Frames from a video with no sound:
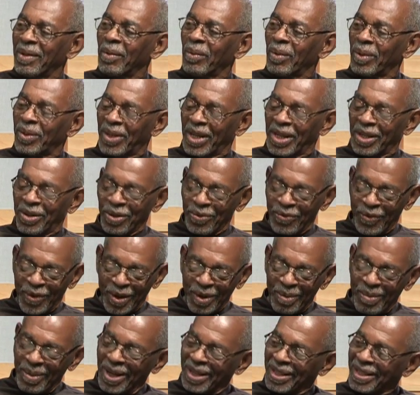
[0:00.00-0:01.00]
Thank you
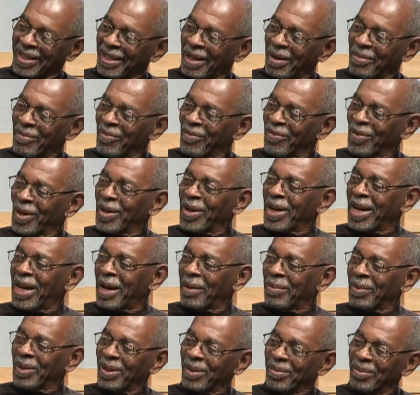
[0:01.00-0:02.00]
very much. I'm very
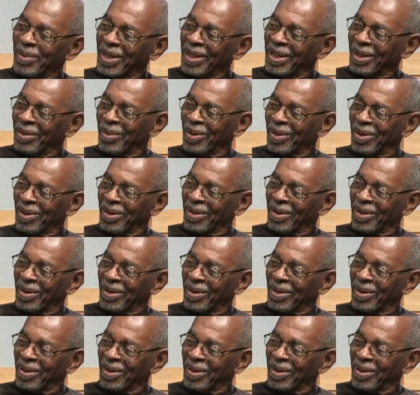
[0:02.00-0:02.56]
happy to be here with you.